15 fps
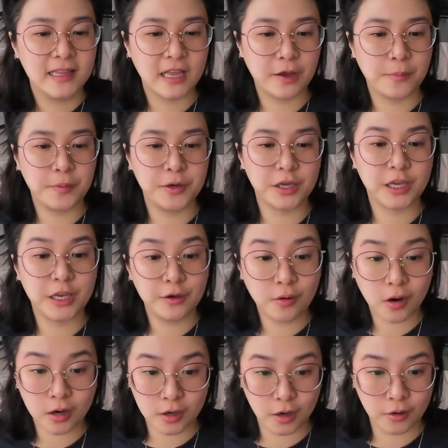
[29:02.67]
they could put a
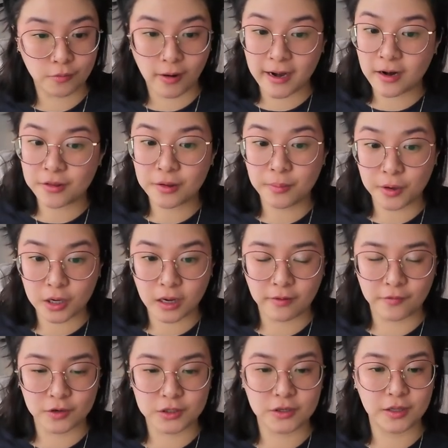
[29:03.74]
QR code right on the book
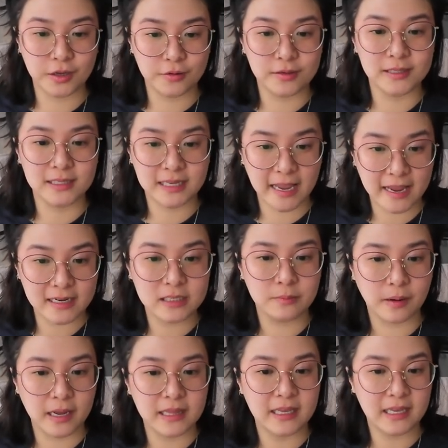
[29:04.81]
cover so that you could scan to
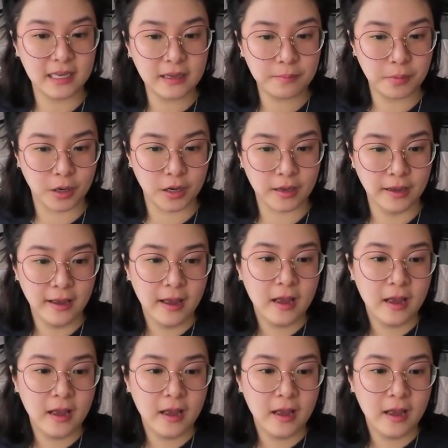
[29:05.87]
buy the ebook.